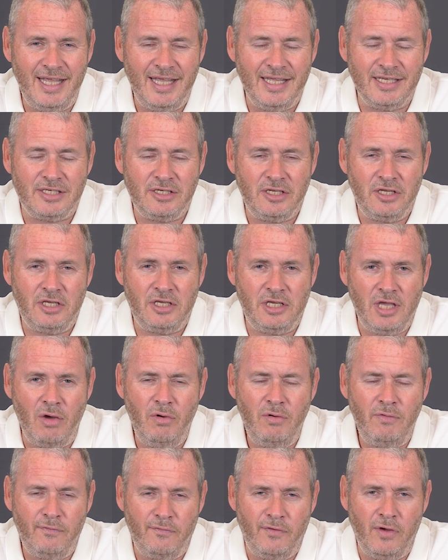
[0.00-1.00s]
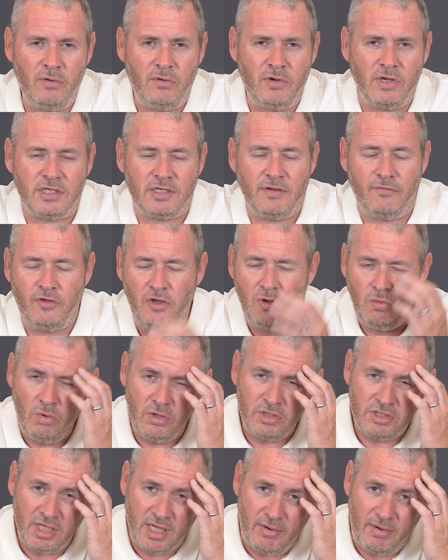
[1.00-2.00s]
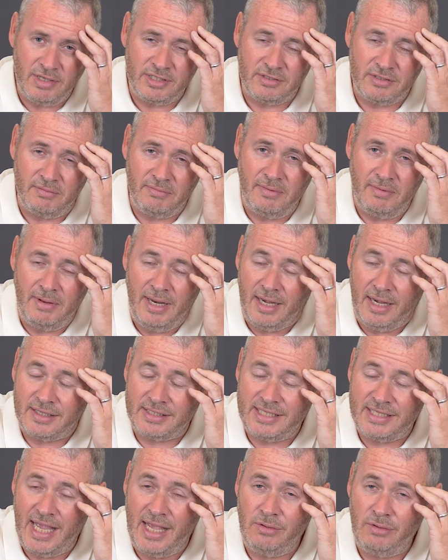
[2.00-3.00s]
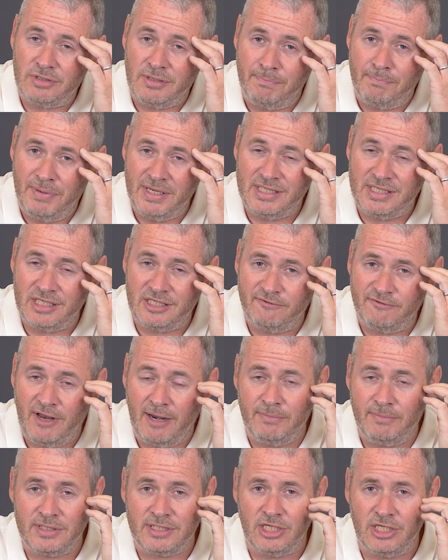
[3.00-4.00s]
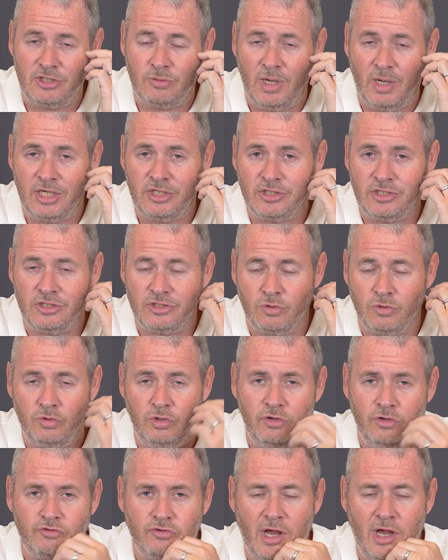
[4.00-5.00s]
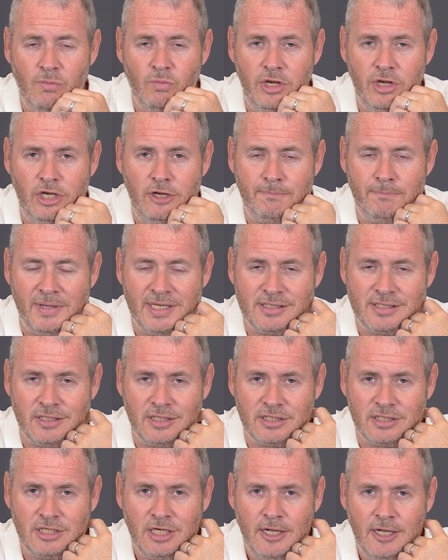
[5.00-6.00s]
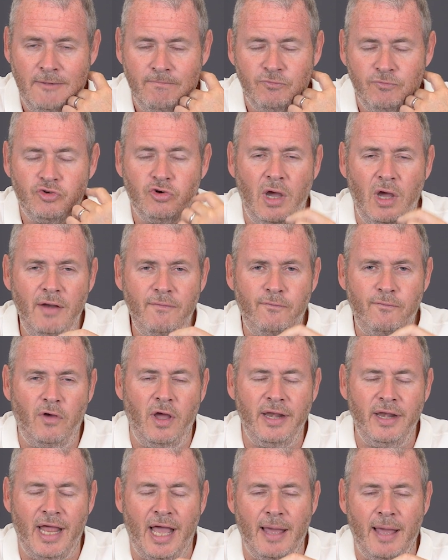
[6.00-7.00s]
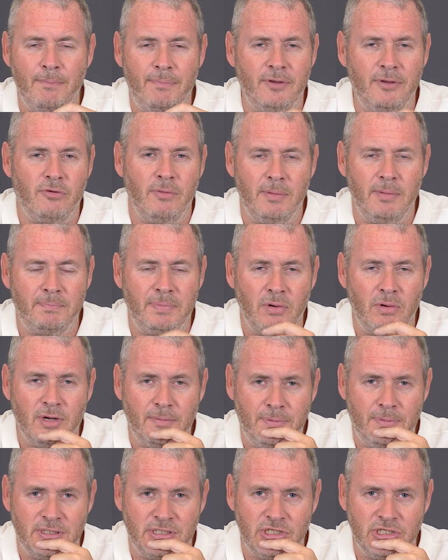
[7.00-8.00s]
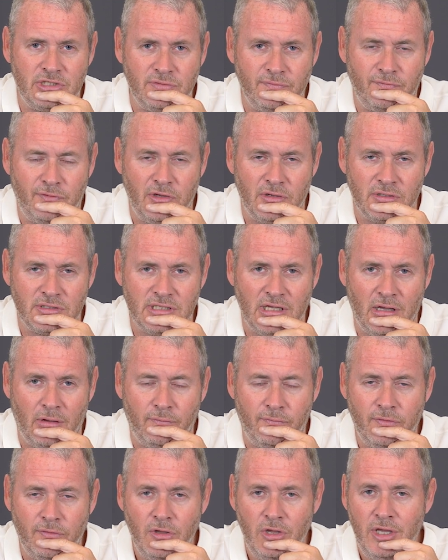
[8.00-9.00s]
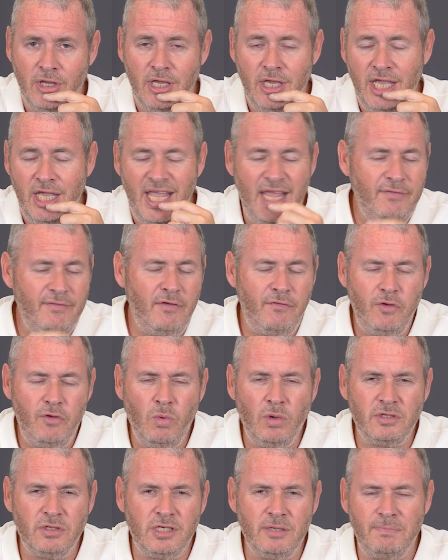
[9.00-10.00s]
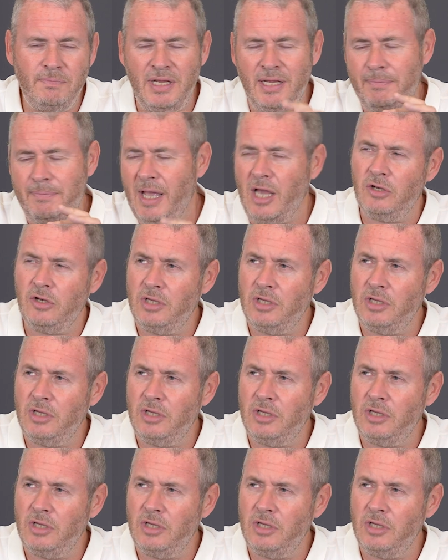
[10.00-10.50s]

is, go and focus. If you want to go into sales and business development situations, and try and win new business, try and find out and build a position for yourself. Even if you want to be a bit,